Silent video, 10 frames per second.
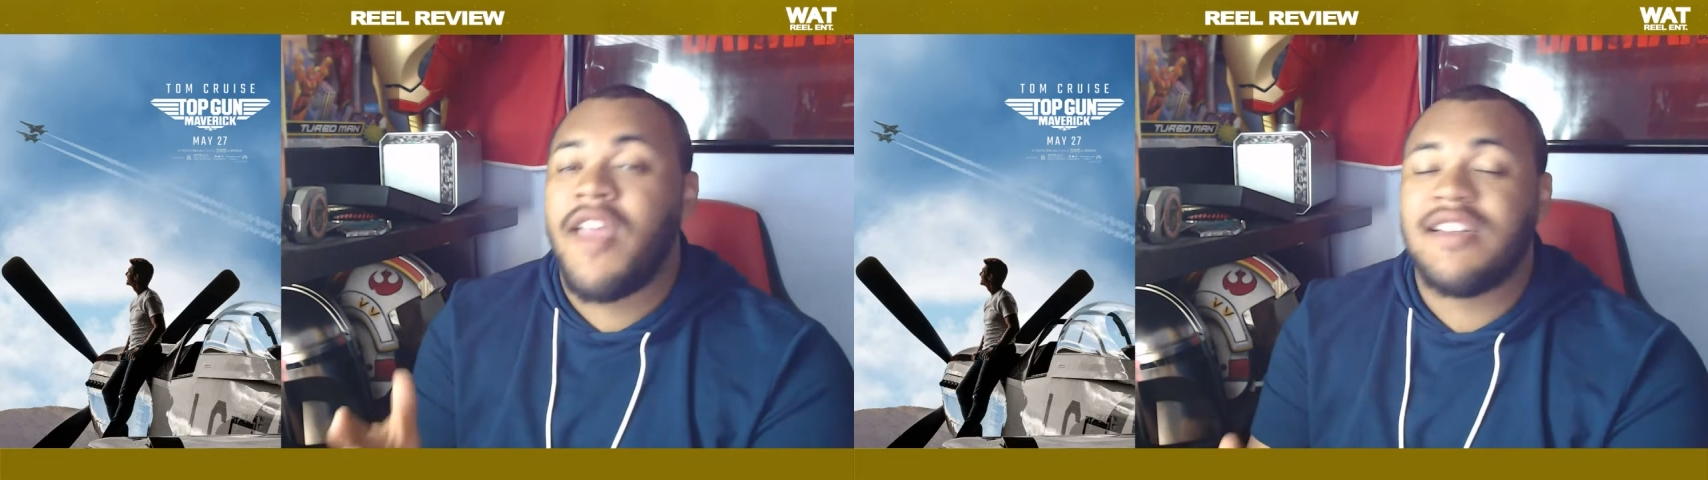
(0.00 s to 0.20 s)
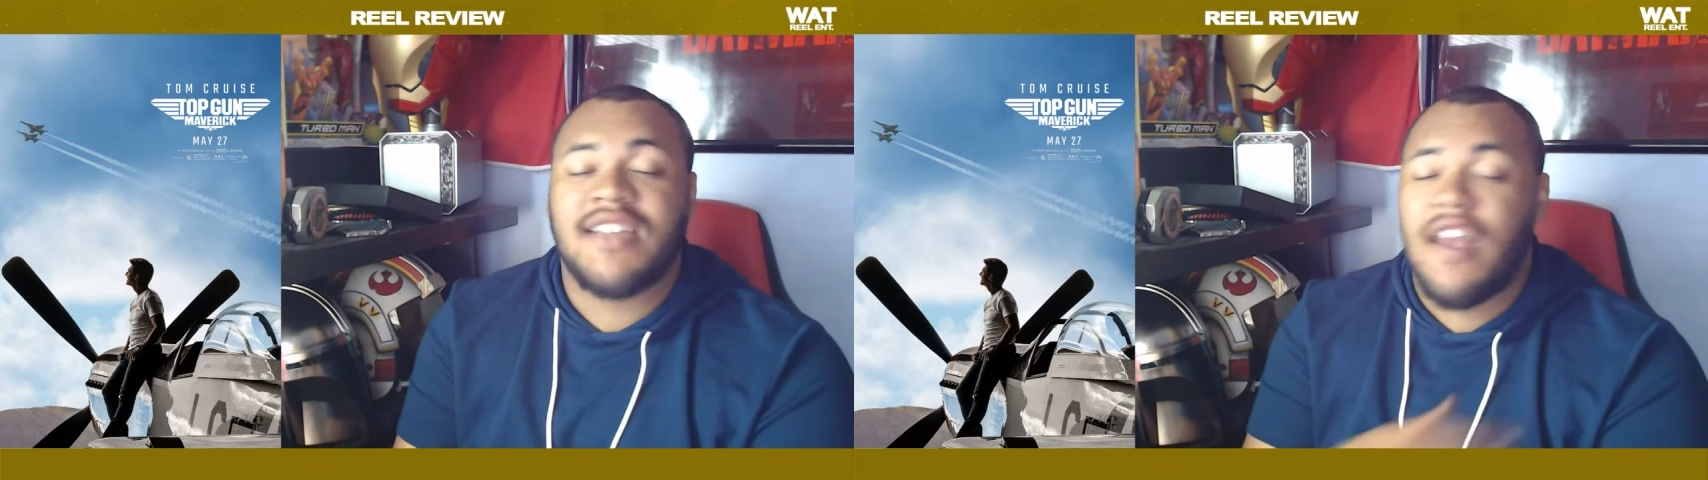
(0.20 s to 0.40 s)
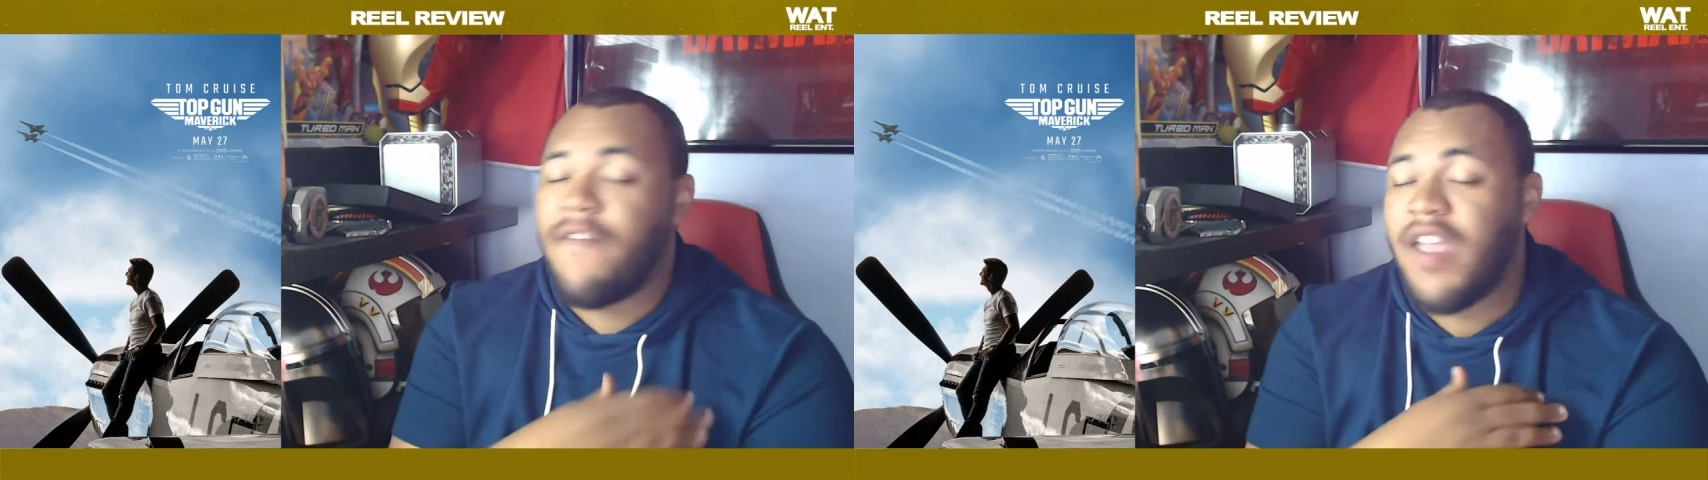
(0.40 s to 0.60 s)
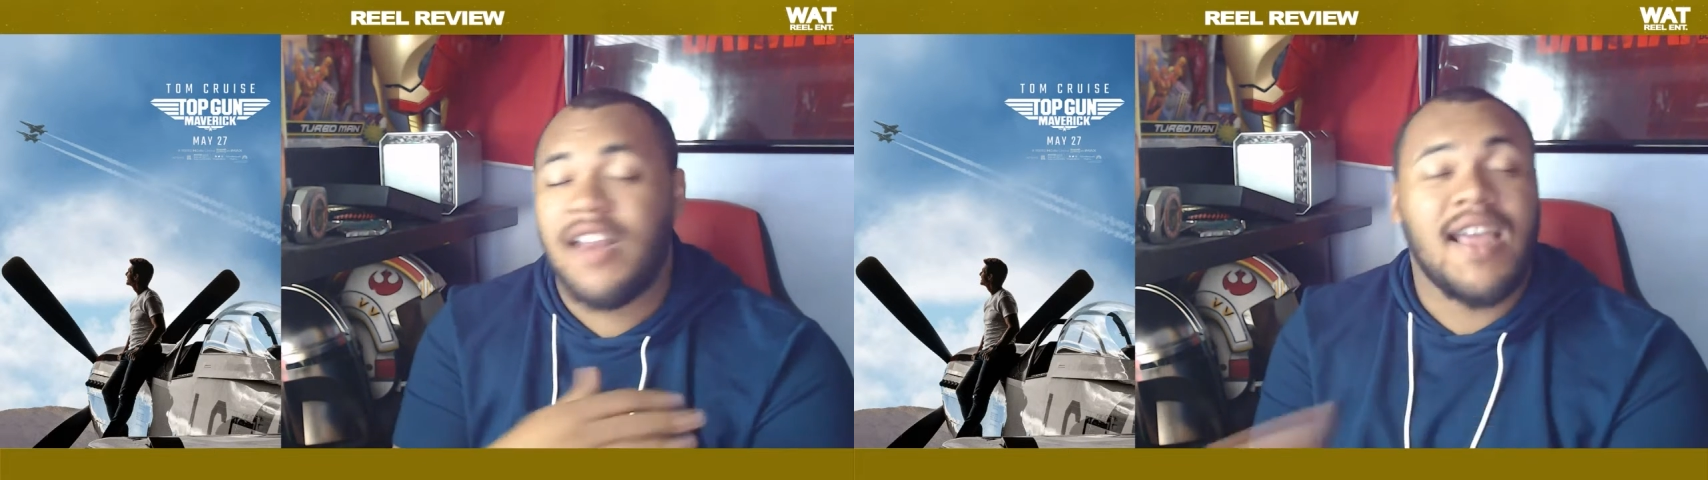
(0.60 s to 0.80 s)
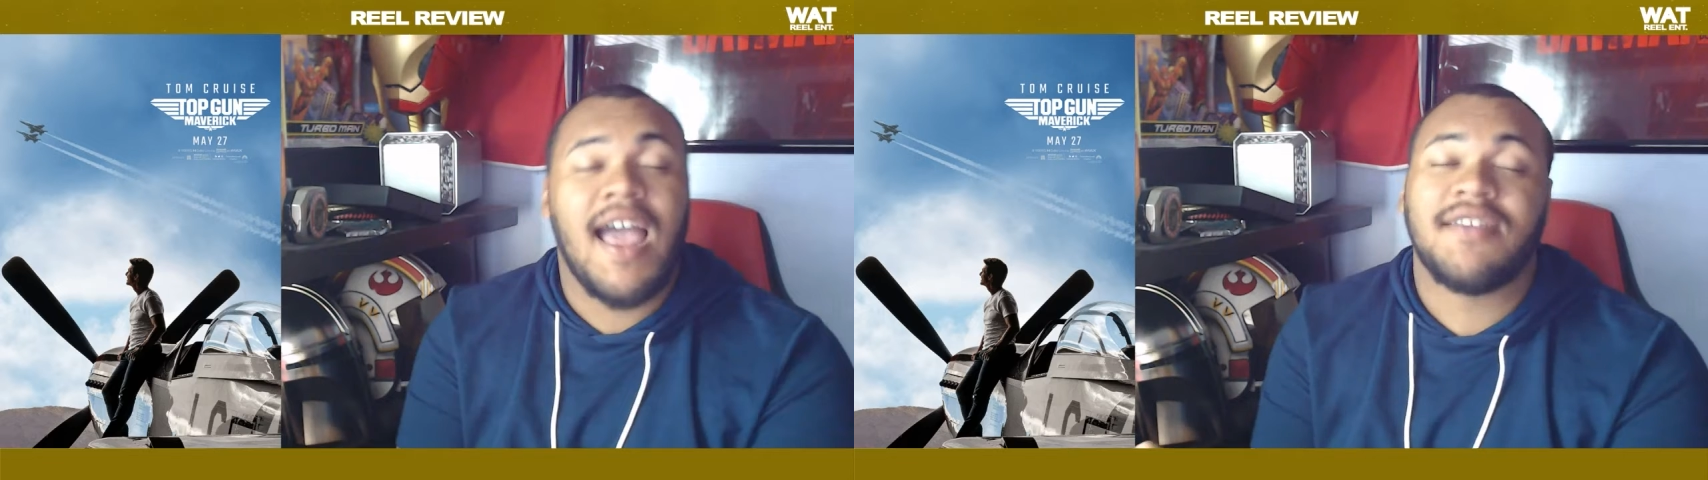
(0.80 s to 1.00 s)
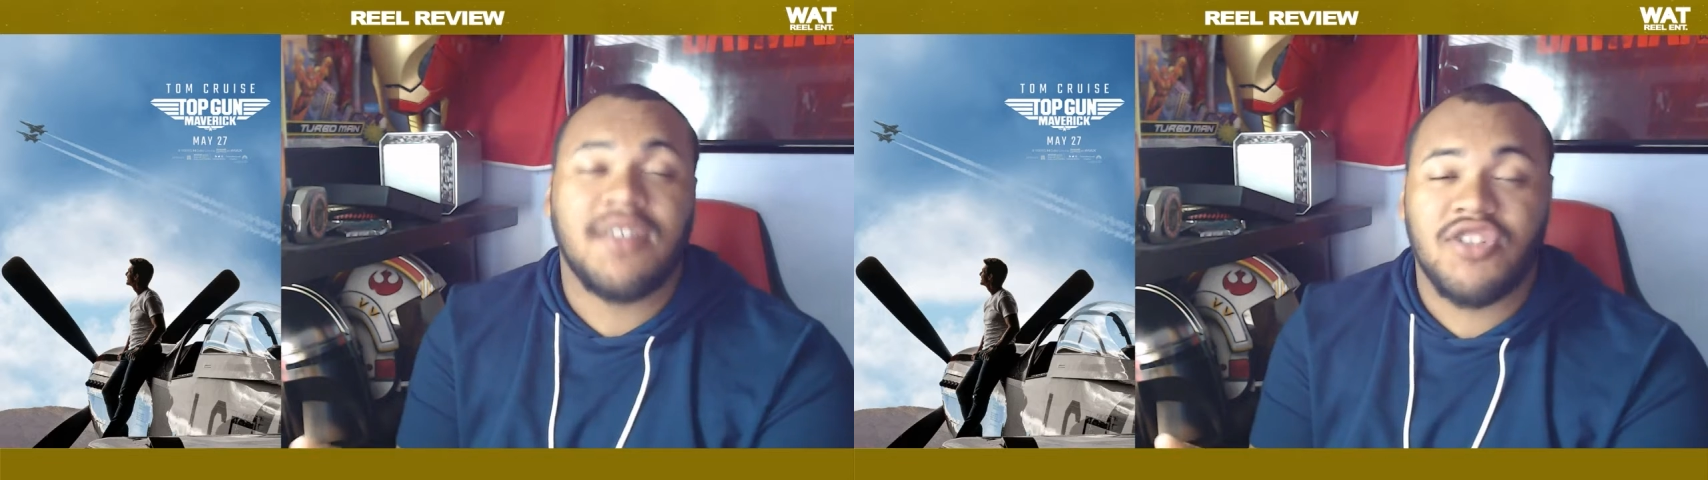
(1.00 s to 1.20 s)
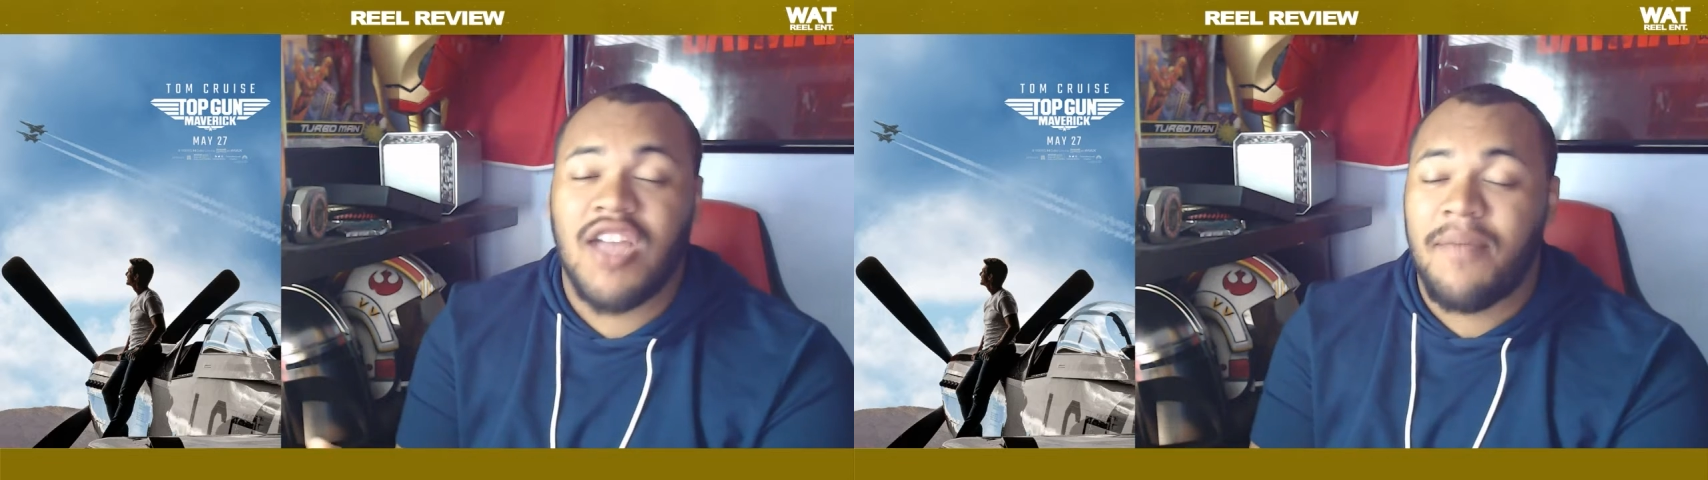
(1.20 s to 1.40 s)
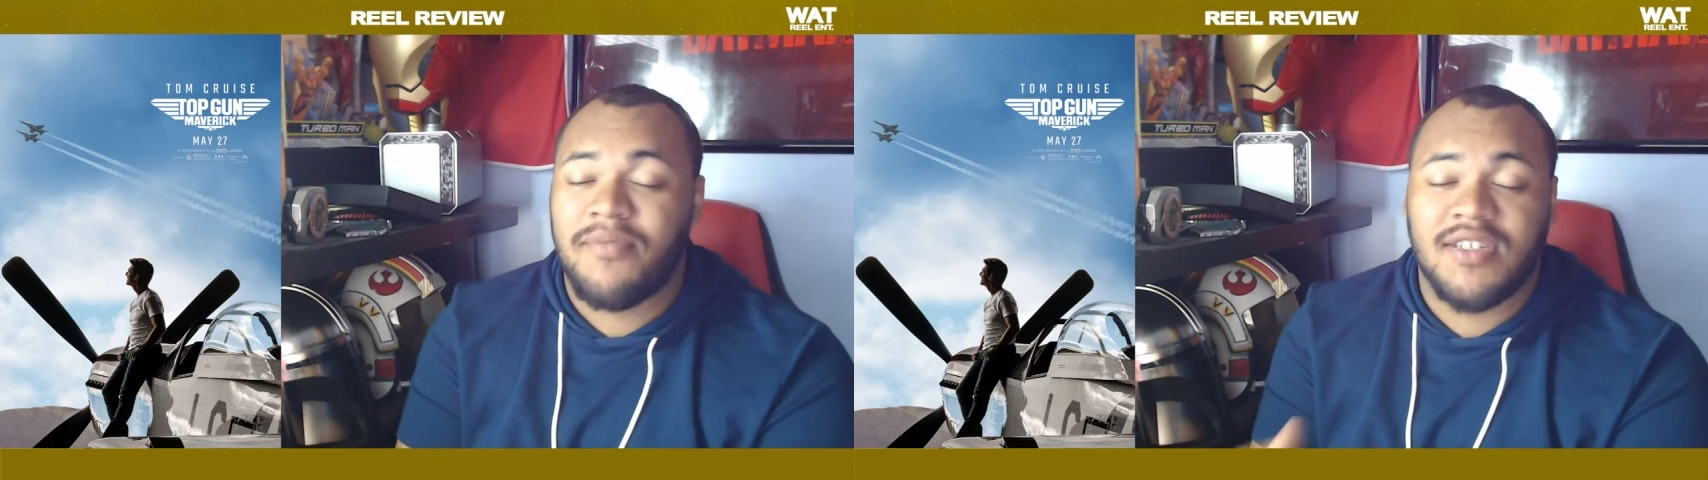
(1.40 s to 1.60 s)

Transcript: that design, fantastic job.